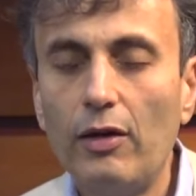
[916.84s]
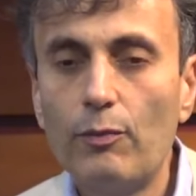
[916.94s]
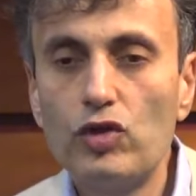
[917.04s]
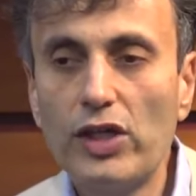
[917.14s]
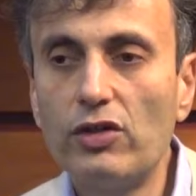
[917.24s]

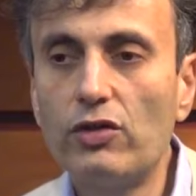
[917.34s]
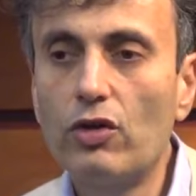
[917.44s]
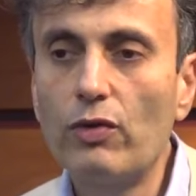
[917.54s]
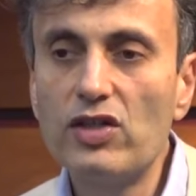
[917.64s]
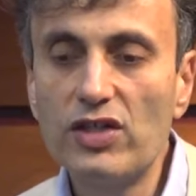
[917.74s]
projected to
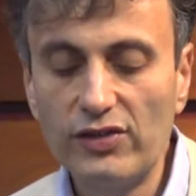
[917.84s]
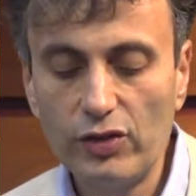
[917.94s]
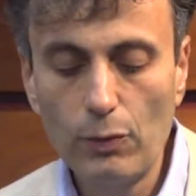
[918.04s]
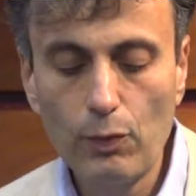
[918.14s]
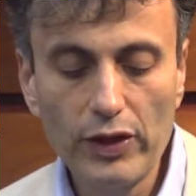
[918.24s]
grow at just
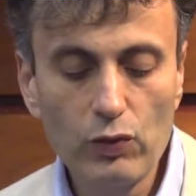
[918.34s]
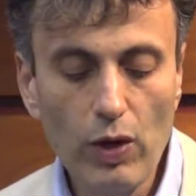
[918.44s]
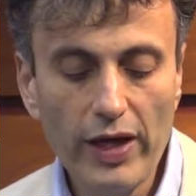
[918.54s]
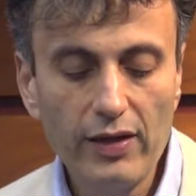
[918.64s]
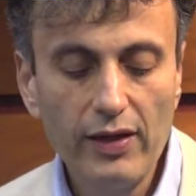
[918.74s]

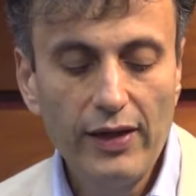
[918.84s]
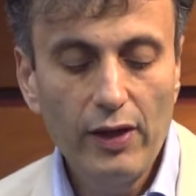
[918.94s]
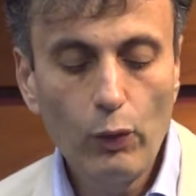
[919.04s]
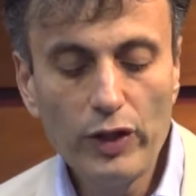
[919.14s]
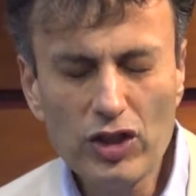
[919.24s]
0.1,
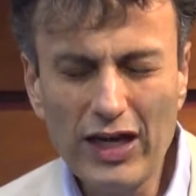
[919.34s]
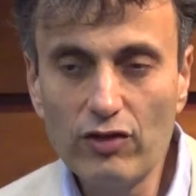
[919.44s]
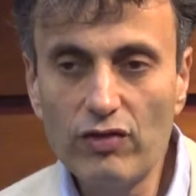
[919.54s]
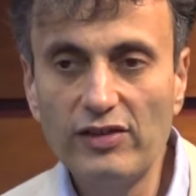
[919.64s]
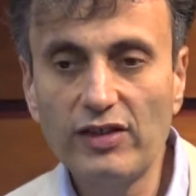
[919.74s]
which
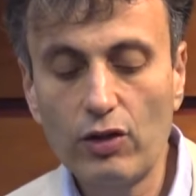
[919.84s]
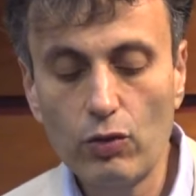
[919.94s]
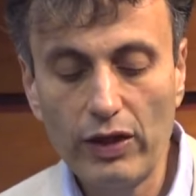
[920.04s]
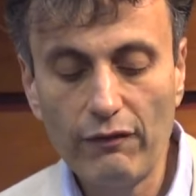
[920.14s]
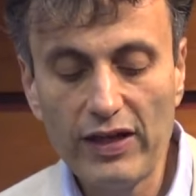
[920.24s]
countries are
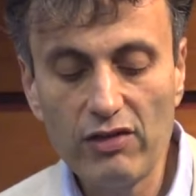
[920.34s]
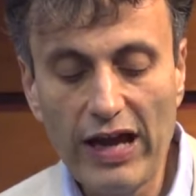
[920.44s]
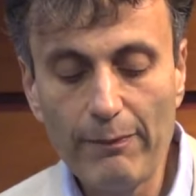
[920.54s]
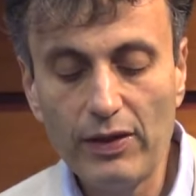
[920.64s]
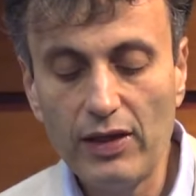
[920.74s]
growing very
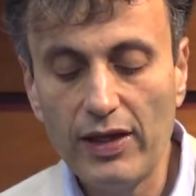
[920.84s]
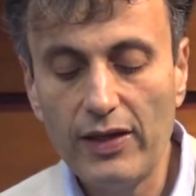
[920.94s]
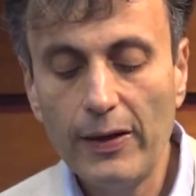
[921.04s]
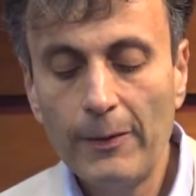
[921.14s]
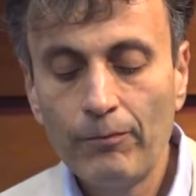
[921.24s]

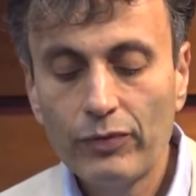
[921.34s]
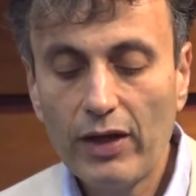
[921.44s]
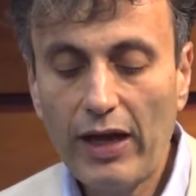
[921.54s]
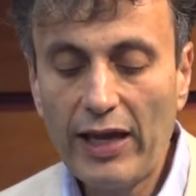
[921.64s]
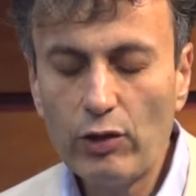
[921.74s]
rapidly.
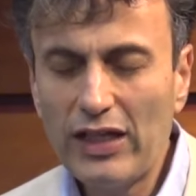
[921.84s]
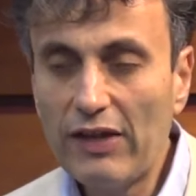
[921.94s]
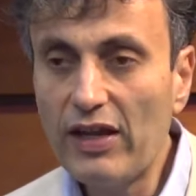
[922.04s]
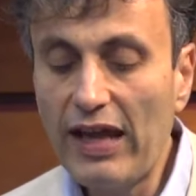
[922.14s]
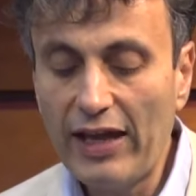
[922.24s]
And on the
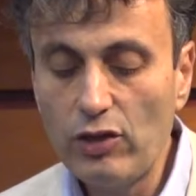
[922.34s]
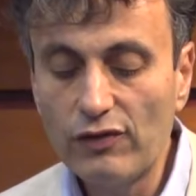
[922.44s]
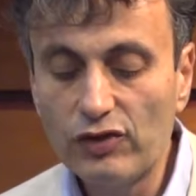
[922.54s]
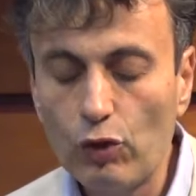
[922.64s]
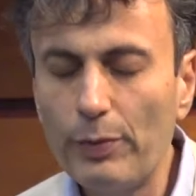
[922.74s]
other hand, you
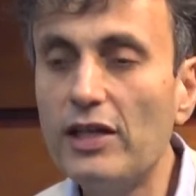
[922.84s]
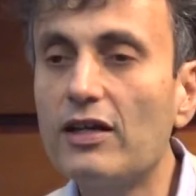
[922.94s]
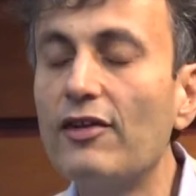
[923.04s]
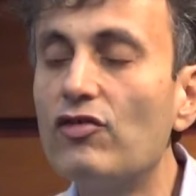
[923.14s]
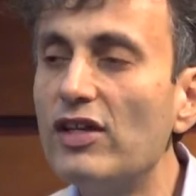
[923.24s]
have so many
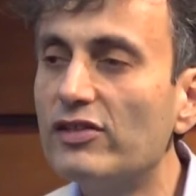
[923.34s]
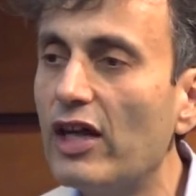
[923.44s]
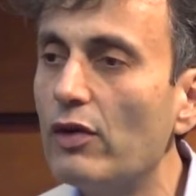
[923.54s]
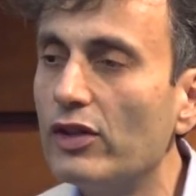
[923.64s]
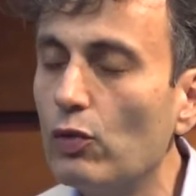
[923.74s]
countries
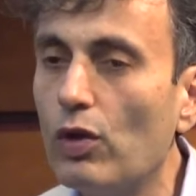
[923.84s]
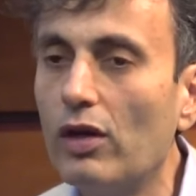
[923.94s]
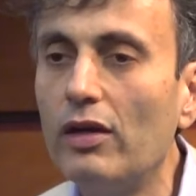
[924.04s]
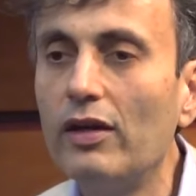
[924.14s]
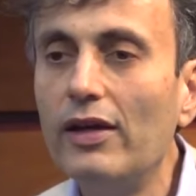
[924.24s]
now in the
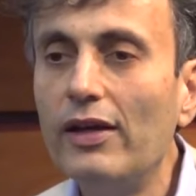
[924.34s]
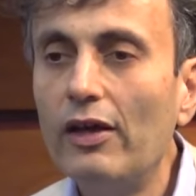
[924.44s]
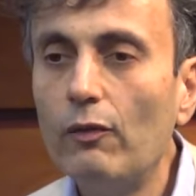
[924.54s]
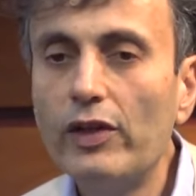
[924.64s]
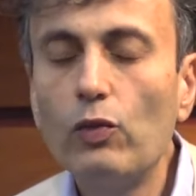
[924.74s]
world
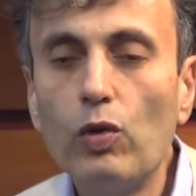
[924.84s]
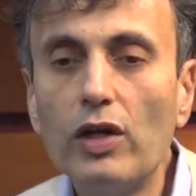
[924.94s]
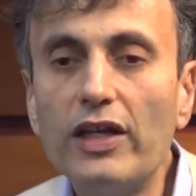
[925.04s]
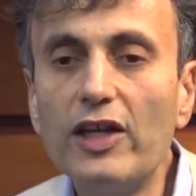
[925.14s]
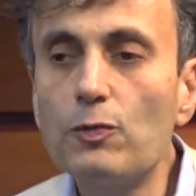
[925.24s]
where the
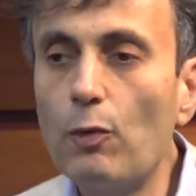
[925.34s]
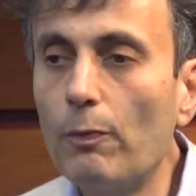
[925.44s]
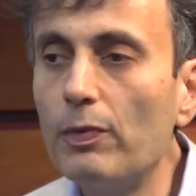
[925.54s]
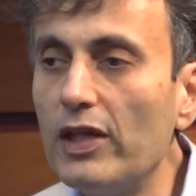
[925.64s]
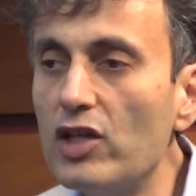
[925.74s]
working age
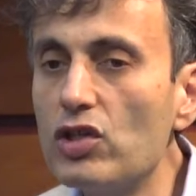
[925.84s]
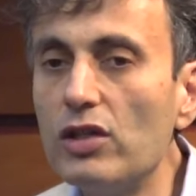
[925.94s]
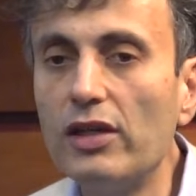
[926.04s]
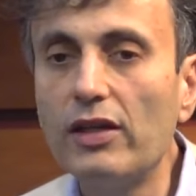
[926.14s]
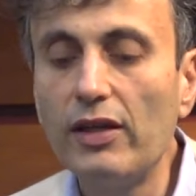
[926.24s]

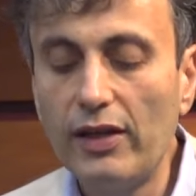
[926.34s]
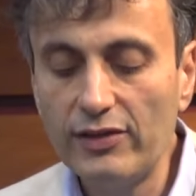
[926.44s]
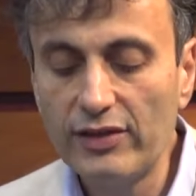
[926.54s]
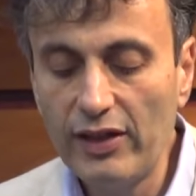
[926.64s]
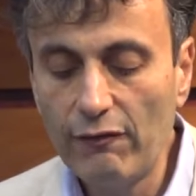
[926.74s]
population
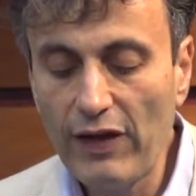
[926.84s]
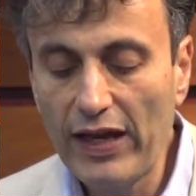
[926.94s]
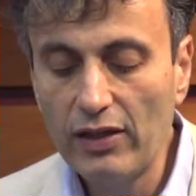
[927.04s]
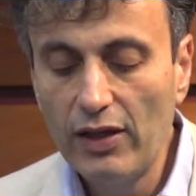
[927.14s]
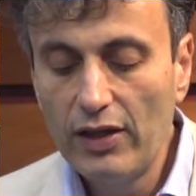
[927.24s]
is in
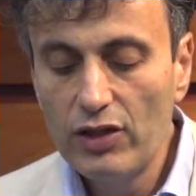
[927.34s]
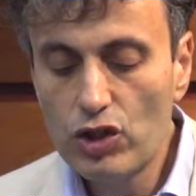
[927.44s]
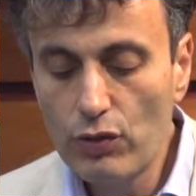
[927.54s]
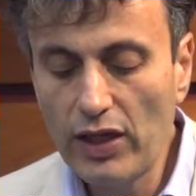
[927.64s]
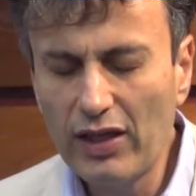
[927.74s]
fact
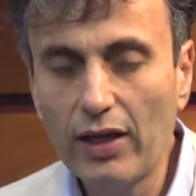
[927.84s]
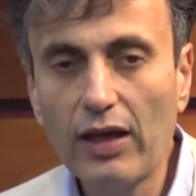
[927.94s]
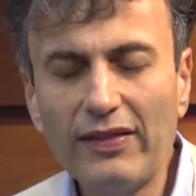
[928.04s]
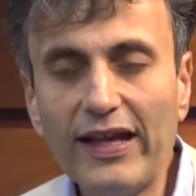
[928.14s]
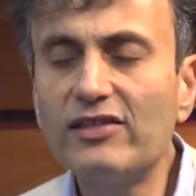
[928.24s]

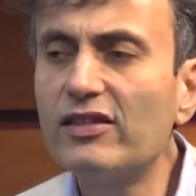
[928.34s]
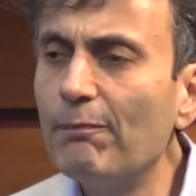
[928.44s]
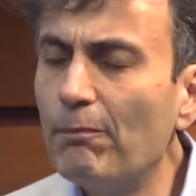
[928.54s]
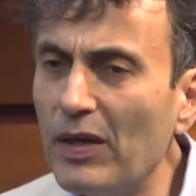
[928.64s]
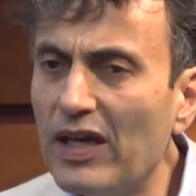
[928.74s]
shrinking. And that's the
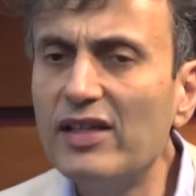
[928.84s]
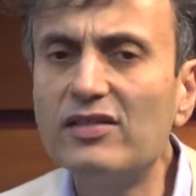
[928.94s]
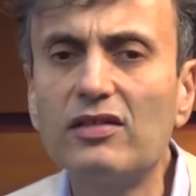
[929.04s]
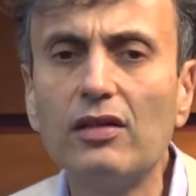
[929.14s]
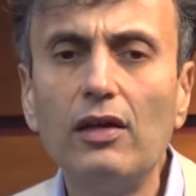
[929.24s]

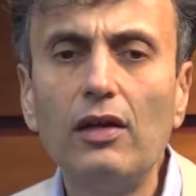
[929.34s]
biggest